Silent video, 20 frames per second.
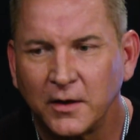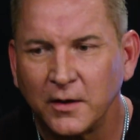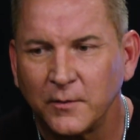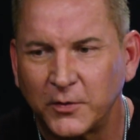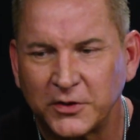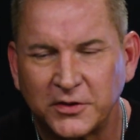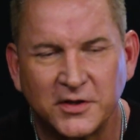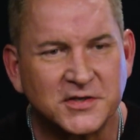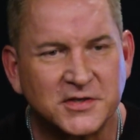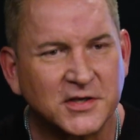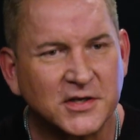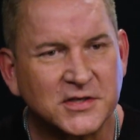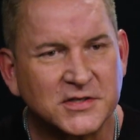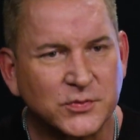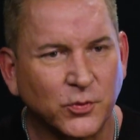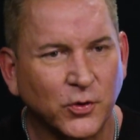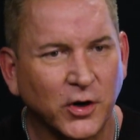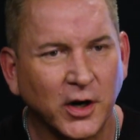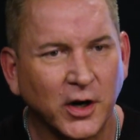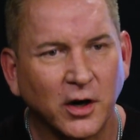But this is
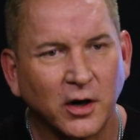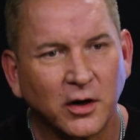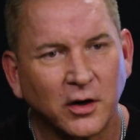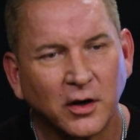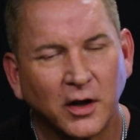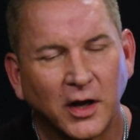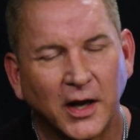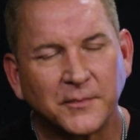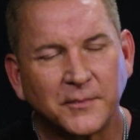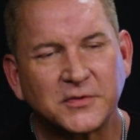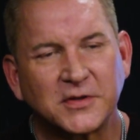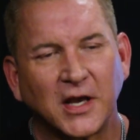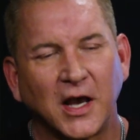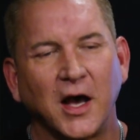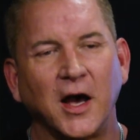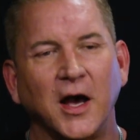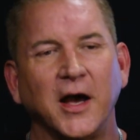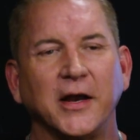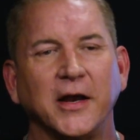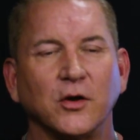where I'm
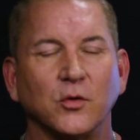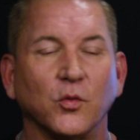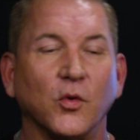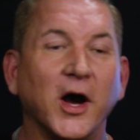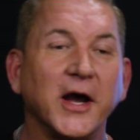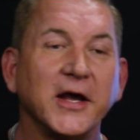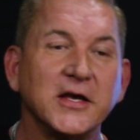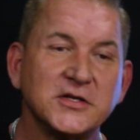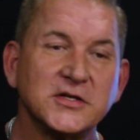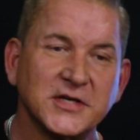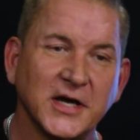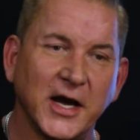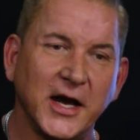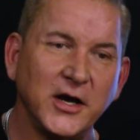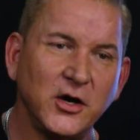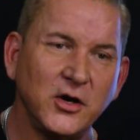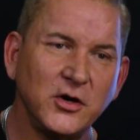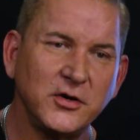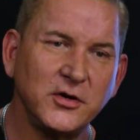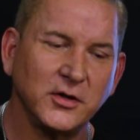tired. Why are you
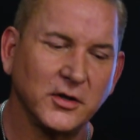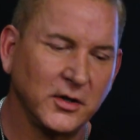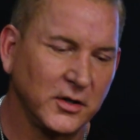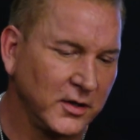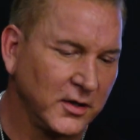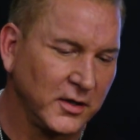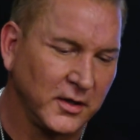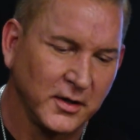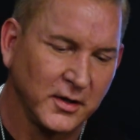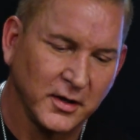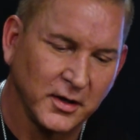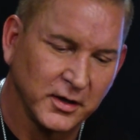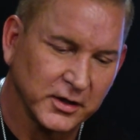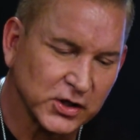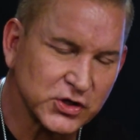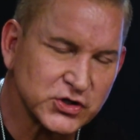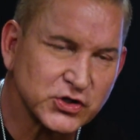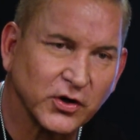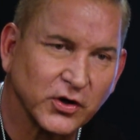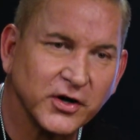tired?
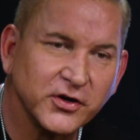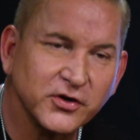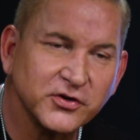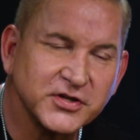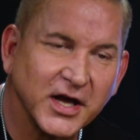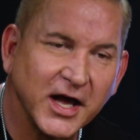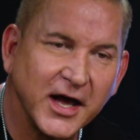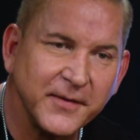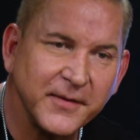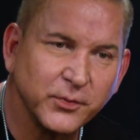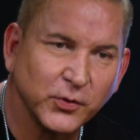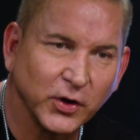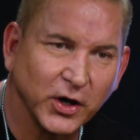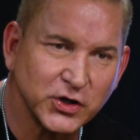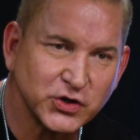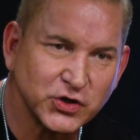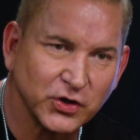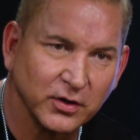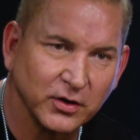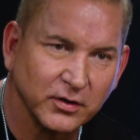Because you're under time
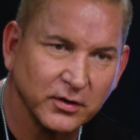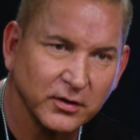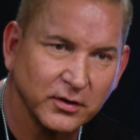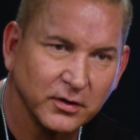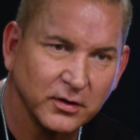pressure.